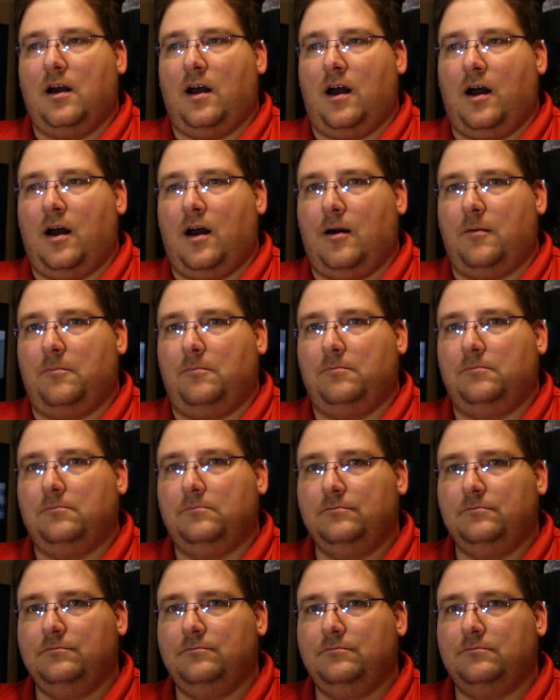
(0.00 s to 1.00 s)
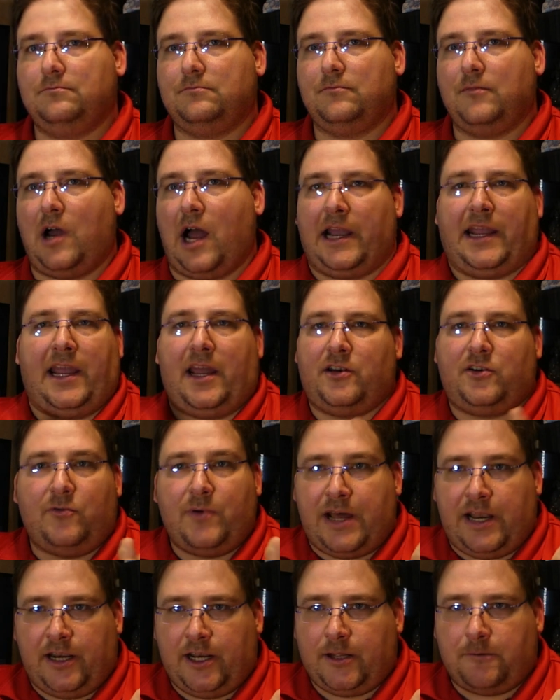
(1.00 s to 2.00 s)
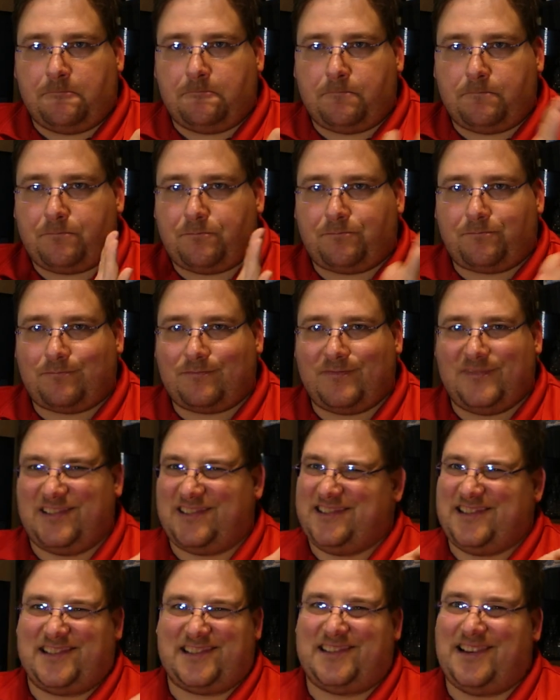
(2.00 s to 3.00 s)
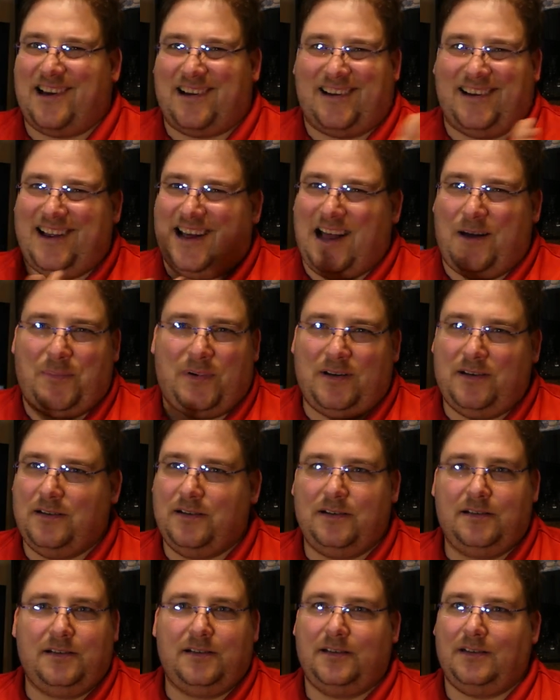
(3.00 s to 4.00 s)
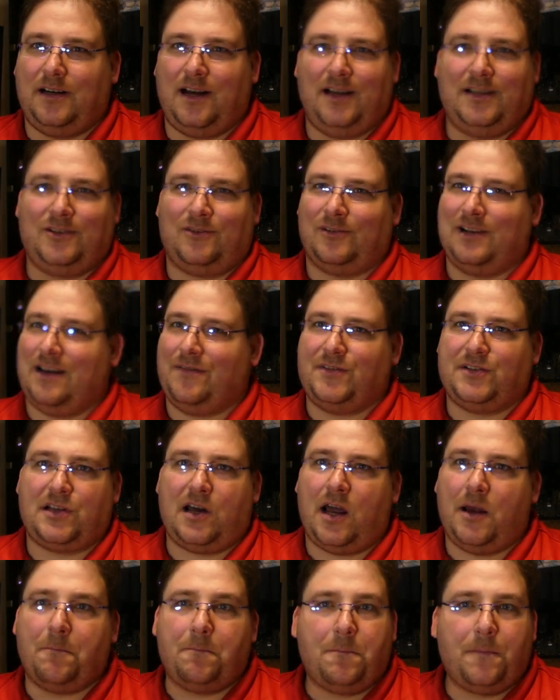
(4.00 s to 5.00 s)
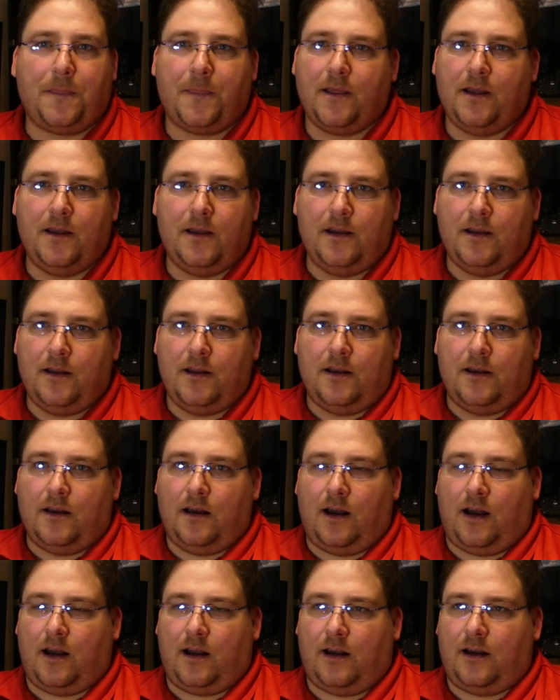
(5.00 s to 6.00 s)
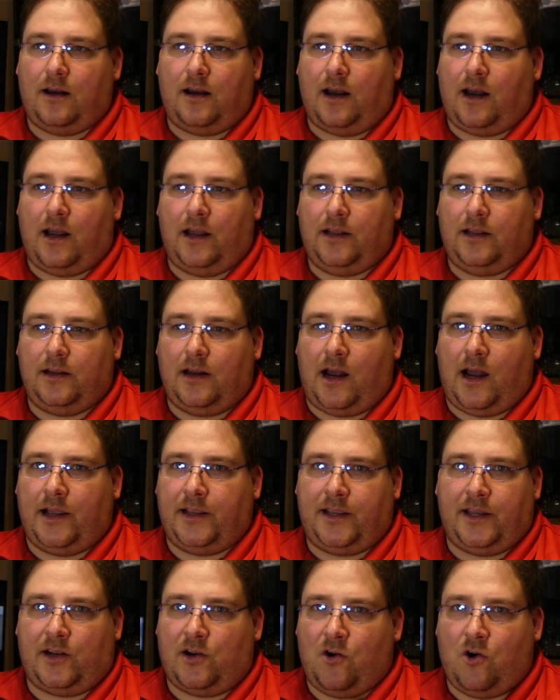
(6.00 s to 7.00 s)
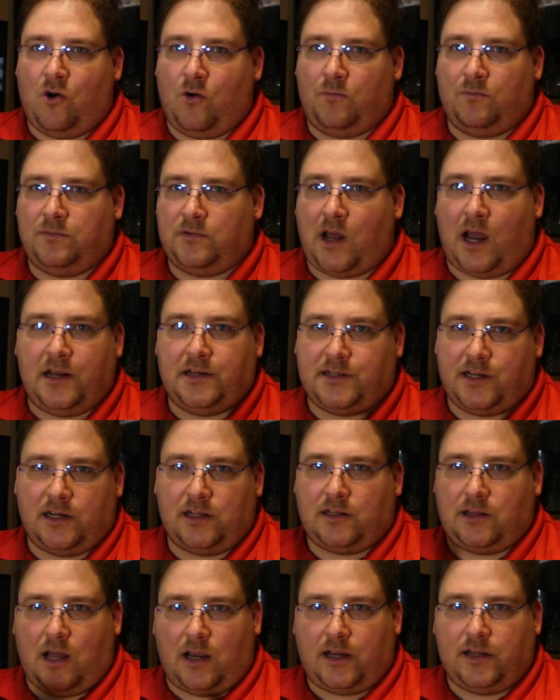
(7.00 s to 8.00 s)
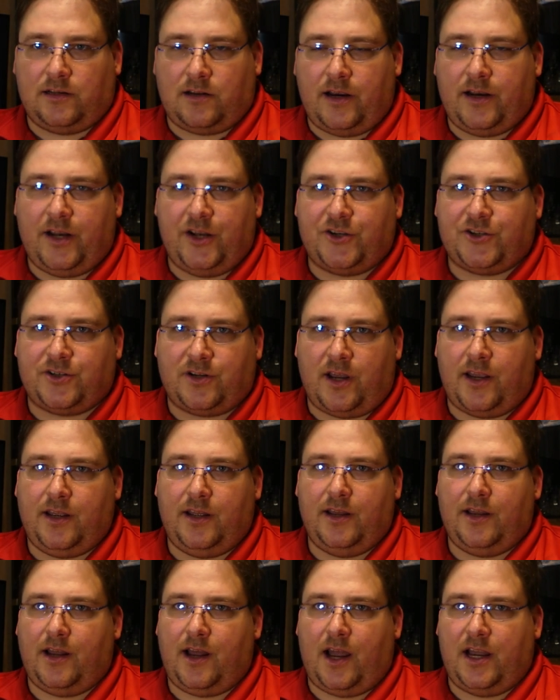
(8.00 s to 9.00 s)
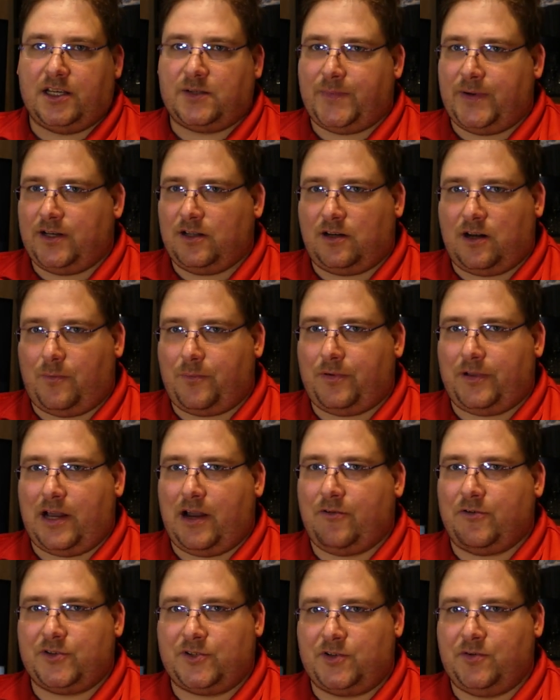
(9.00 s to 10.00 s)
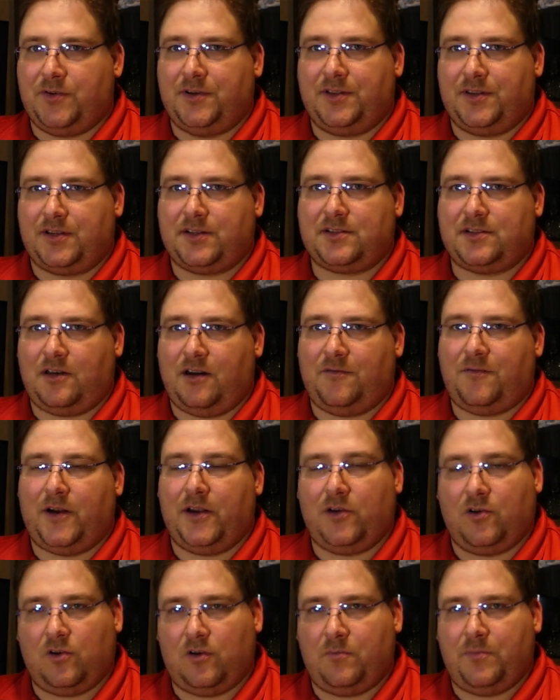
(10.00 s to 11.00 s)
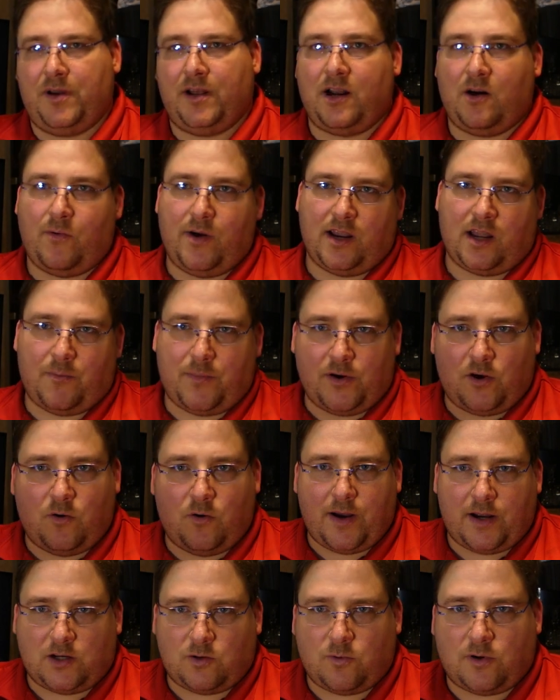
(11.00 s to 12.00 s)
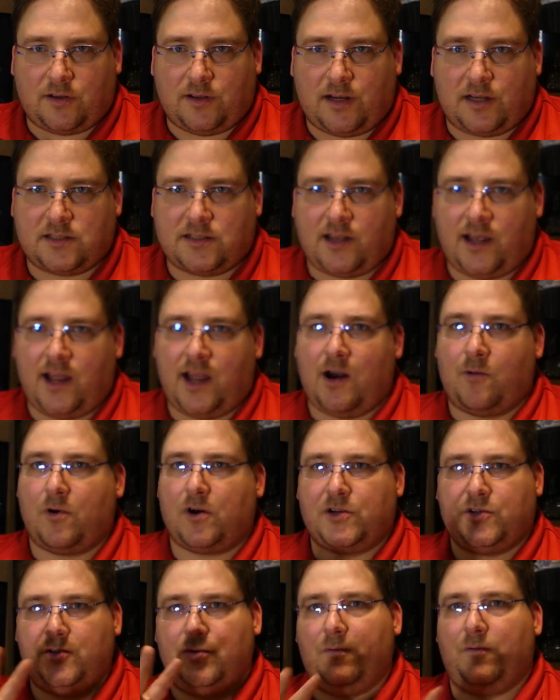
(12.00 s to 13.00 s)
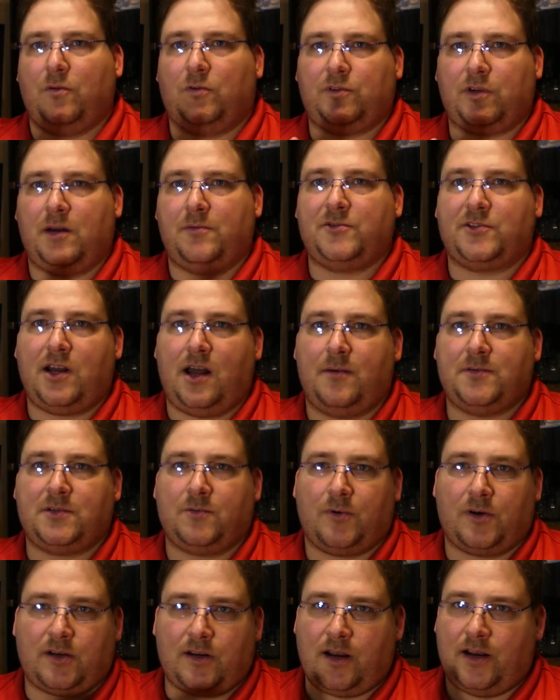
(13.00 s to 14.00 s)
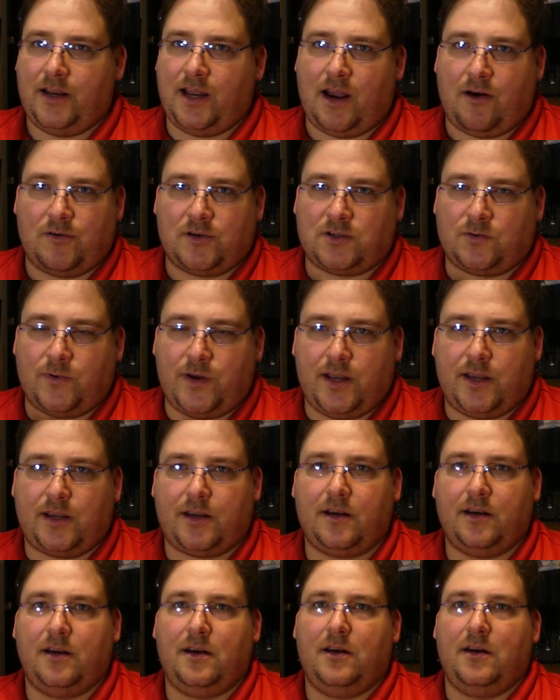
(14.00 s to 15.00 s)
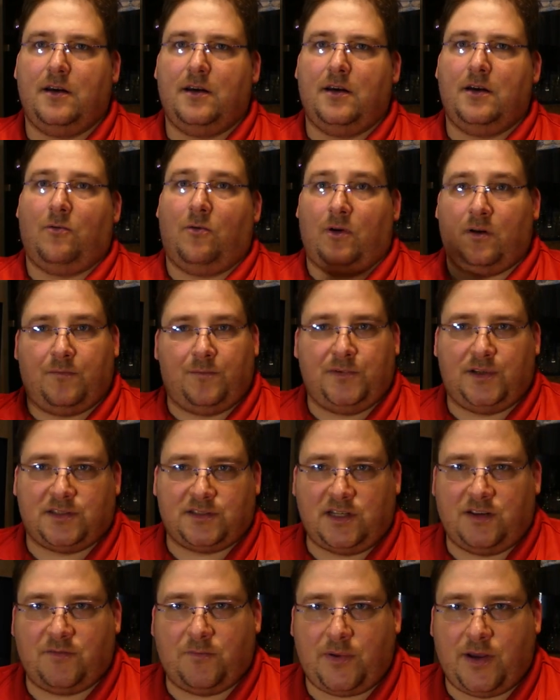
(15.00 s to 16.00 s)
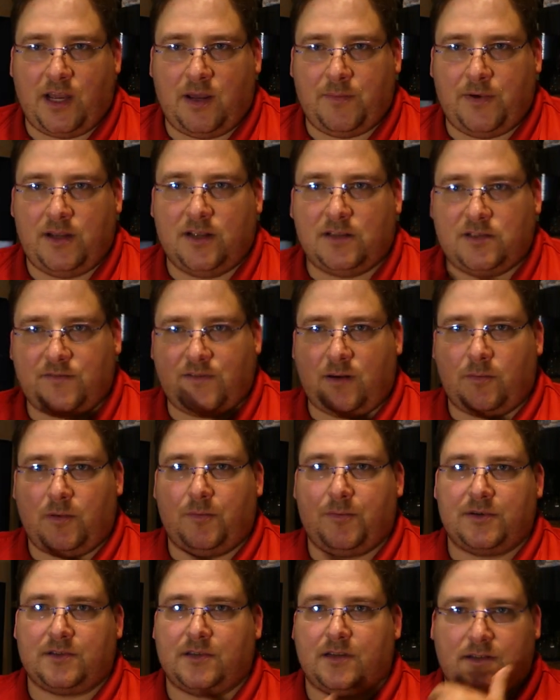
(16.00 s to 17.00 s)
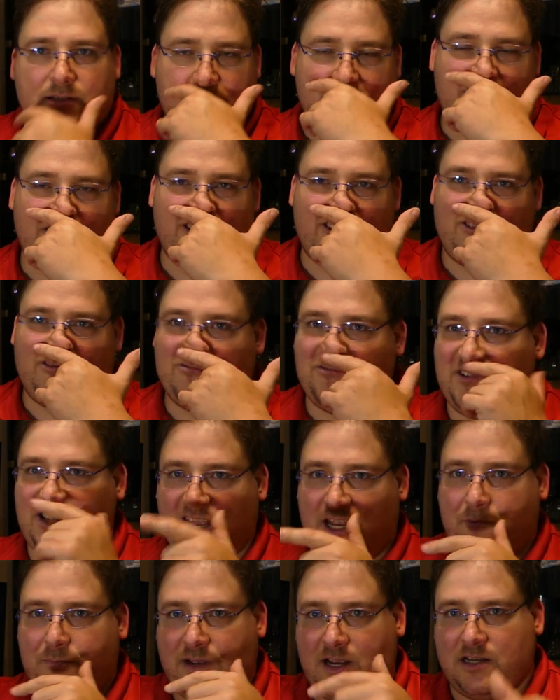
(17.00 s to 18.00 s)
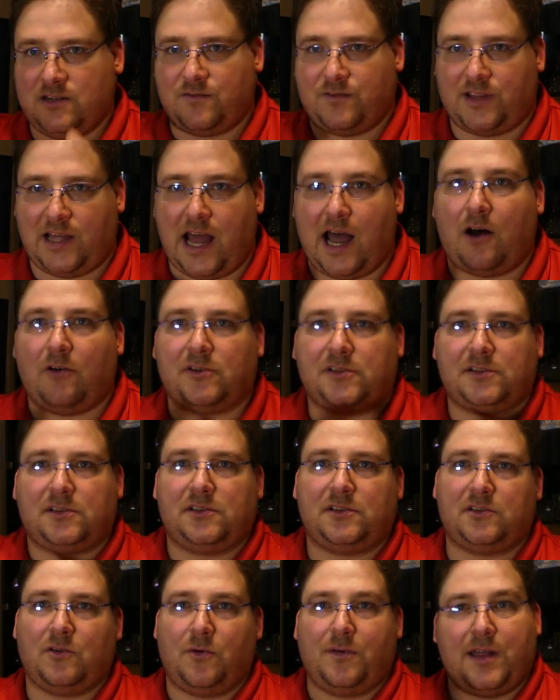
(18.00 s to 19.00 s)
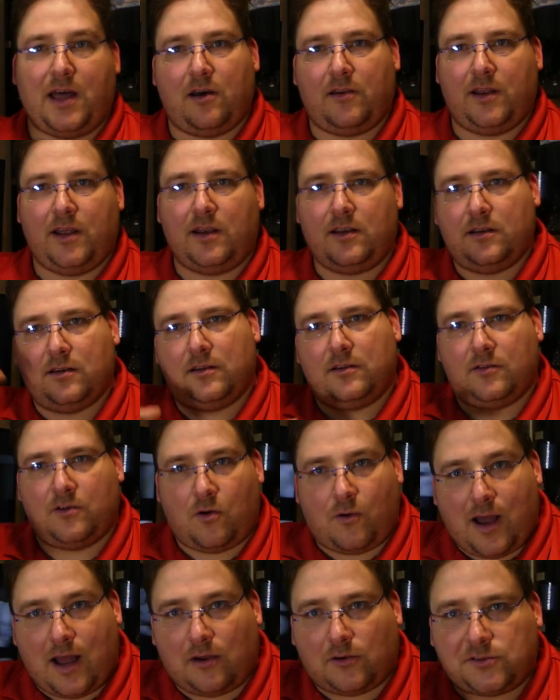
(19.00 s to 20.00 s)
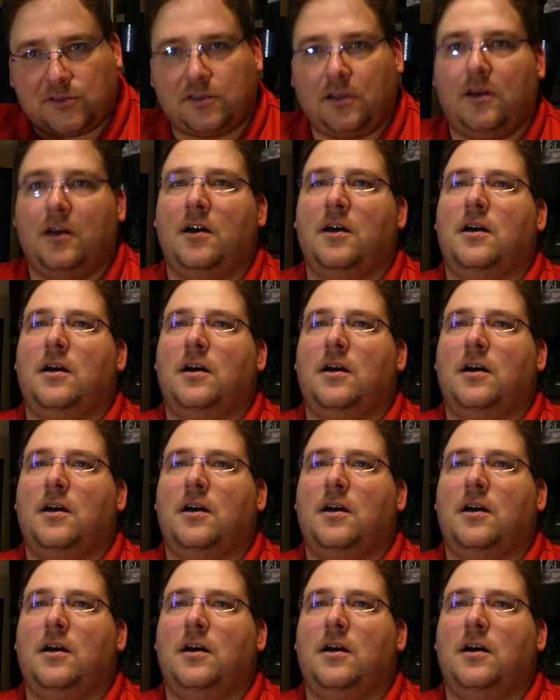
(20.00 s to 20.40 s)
Um, I can't do editing. It's just not going to happen. I don't have the time. Uh, I, I get home 9, 10 o'clock at night each night. I spend a couple hours doing this stuff. I go to bed, I wake up, back to work the next day. I work two full-time jobs. I work 90 hours a week. One of them doesn't even pay me. It's family business. Um, it pays for the house, so without it, no house.